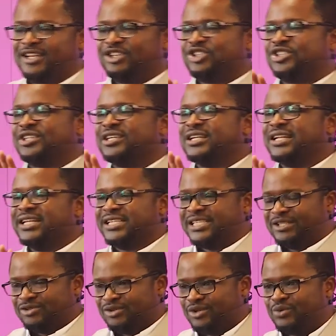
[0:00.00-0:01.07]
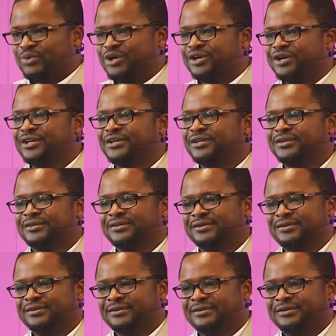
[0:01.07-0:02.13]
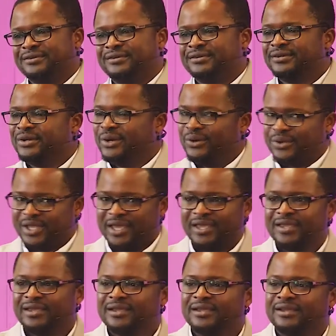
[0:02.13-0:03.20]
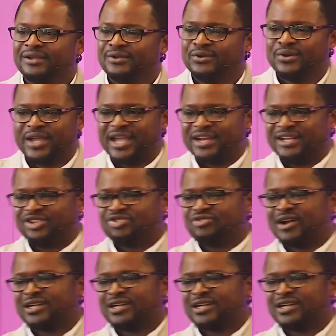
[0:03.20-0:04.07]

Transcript: Just listen to the word. Okay? Don't get